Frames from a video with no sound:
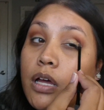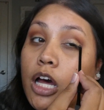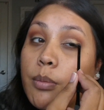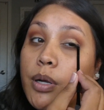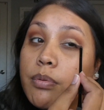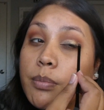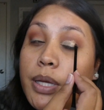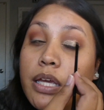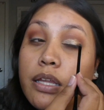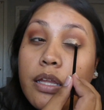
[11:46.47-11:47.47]
I'm probably
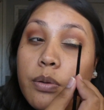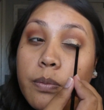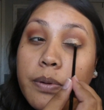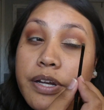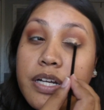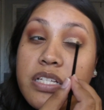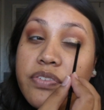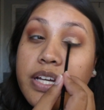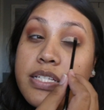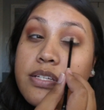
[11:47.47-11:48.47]
making the weirdest
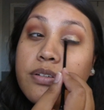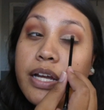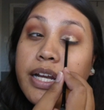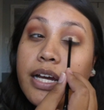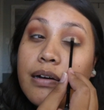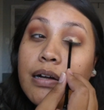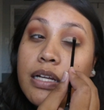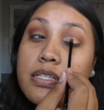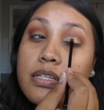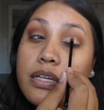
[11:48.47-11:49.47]
faces right now,
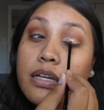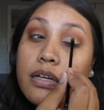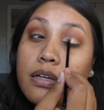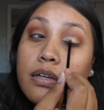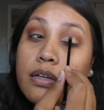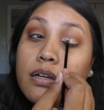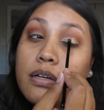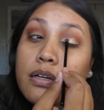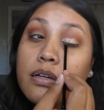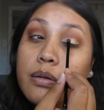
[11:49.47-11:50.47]
honestly,
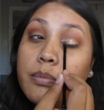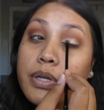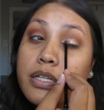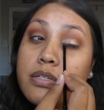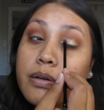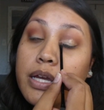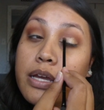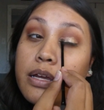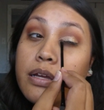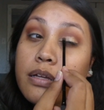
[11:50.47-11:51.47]
but it's okay.